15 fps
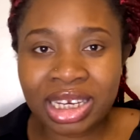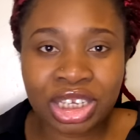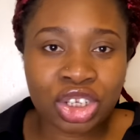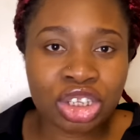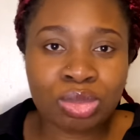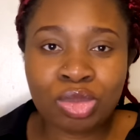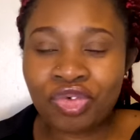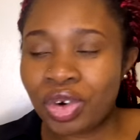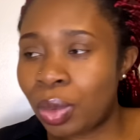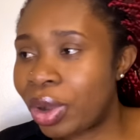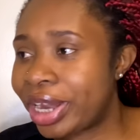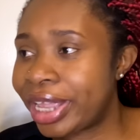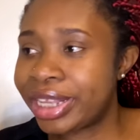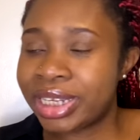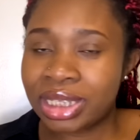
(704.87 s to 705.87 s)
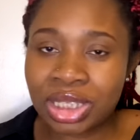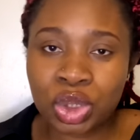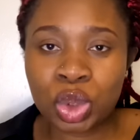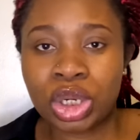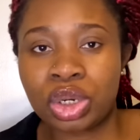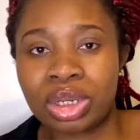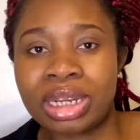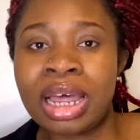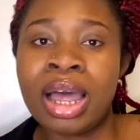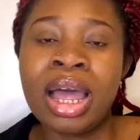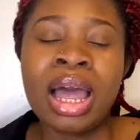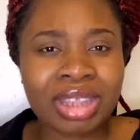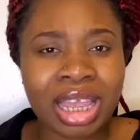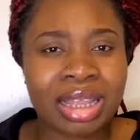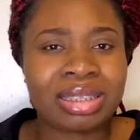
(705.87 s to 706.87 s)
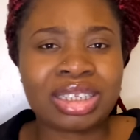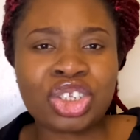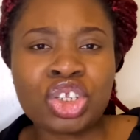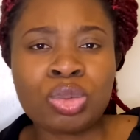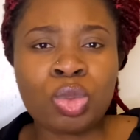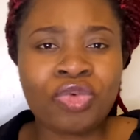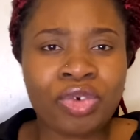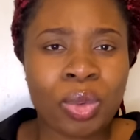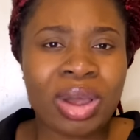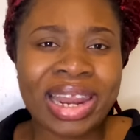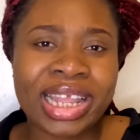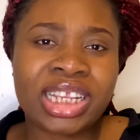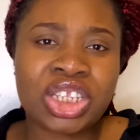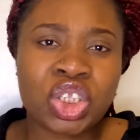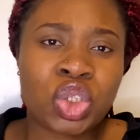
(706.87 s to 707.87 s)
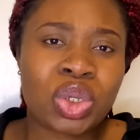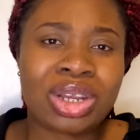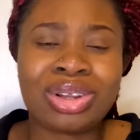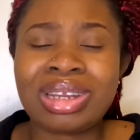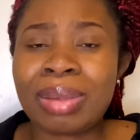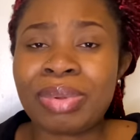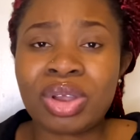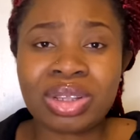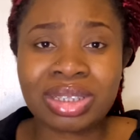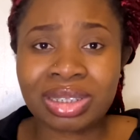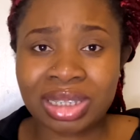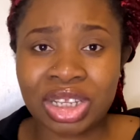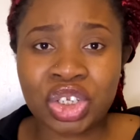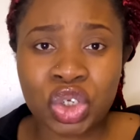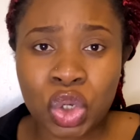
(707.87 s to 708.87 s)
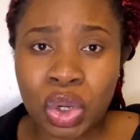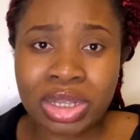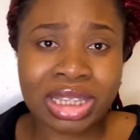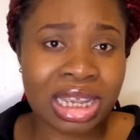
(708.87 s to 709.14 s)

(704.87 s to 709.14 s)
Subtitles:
They just move from one agency to another because it's their choice.